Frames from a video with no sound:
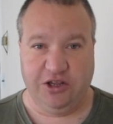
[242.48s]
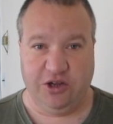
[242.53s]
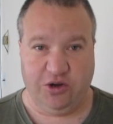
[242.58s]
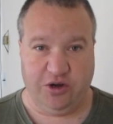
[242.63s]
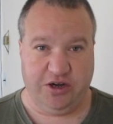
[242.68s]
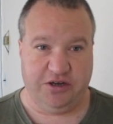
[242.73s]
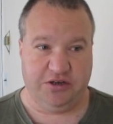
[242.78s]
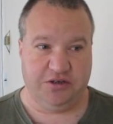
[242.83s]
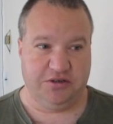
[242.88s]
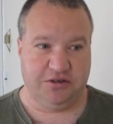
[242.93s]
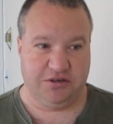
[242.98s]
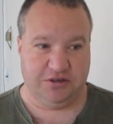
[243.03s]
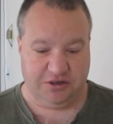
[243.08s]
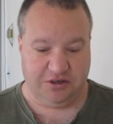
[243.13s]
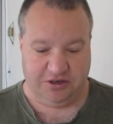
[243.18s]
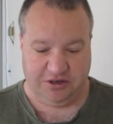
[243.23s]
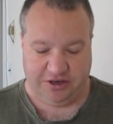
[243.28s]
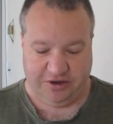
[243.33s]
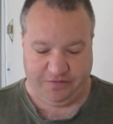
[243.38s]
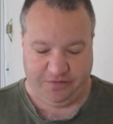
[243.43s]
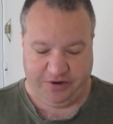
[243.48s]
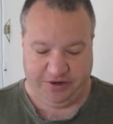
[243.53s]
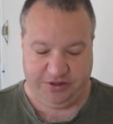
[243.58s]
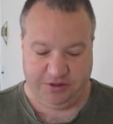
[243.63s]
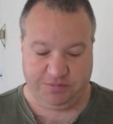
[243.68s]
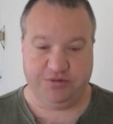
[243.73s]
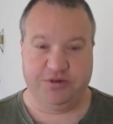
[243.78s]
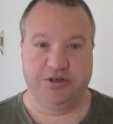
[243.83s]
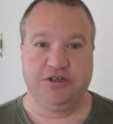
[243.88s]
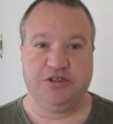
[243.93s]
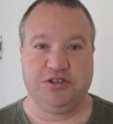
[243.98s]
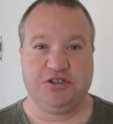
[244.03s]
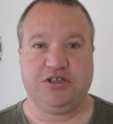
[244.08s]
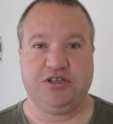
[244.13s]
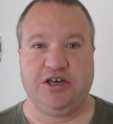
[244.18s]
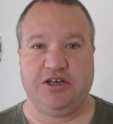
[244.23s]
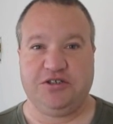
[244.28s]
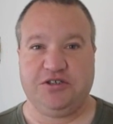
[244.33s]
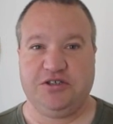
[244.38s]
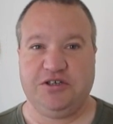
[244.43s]
law. I find it pretty
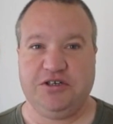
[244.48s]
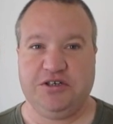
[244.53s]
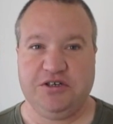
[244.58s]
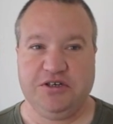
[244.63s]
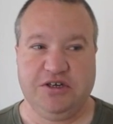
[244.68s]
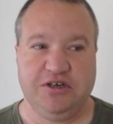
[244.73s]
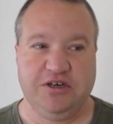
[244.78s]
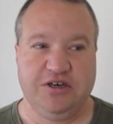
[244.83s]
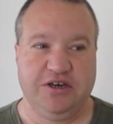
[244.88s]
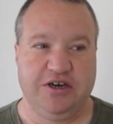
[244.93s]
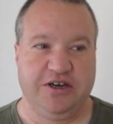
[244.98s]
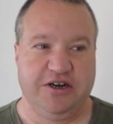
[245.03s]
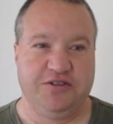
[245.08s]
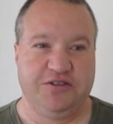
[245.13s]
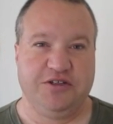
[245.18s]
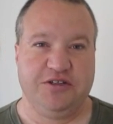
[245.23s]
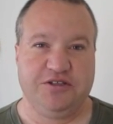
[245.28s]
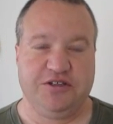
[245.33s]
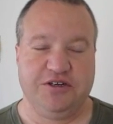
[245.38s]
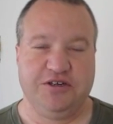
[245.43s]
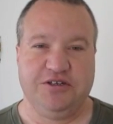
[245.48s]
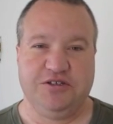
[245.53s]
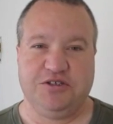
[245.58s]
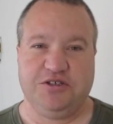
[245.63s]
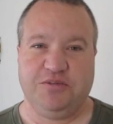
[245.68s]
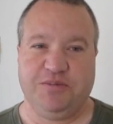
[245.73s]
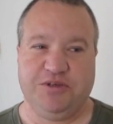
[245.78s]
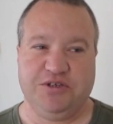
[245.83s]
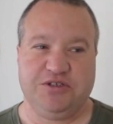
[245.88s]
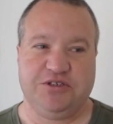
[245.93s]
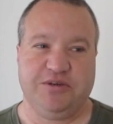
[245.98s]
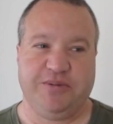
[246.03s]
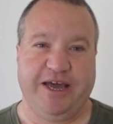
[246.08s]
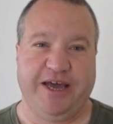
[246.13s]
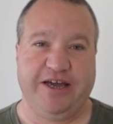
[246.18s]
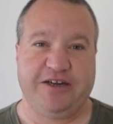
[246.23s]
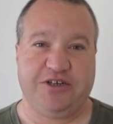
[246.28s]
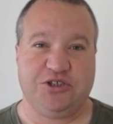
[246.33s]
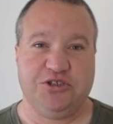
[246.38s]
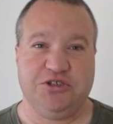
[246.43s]
disgusting, and I think there needs to be some
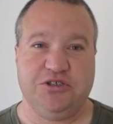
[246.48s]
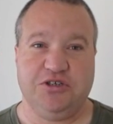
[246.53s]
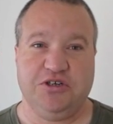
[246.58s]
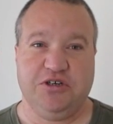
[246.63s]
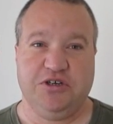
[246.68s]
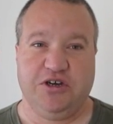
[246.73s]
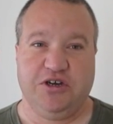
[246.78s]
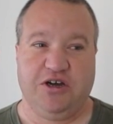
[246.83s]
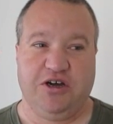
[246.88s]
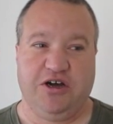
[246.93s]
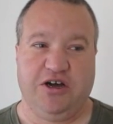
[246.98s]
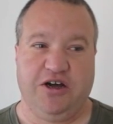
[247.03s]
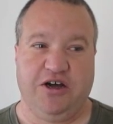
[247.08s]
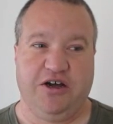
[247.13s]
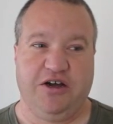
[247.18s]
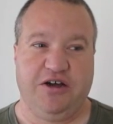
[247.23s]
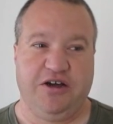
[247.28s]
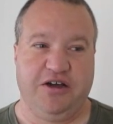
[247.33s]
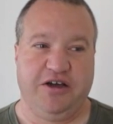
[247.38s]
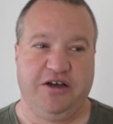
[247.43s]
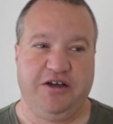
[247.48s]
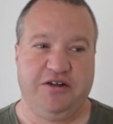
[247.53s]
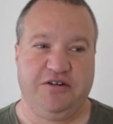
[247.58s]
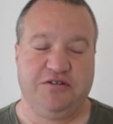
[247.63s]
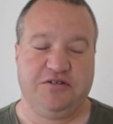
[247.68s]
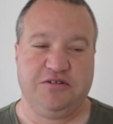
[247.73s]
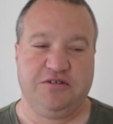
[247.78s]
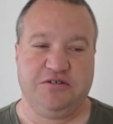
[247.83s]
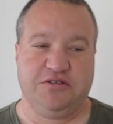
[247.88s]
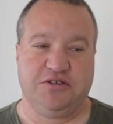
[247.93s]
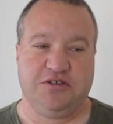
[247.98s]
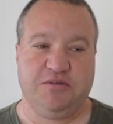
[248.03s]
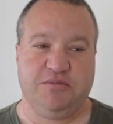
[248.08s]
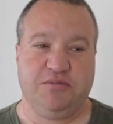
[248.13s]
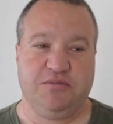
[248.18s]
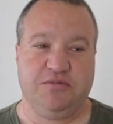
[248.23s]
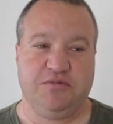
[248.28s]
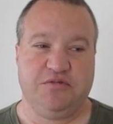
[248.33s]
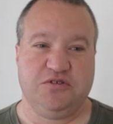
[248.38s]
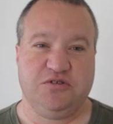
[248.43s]
action and
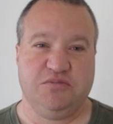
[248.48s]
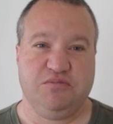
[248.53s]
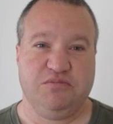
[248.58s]
some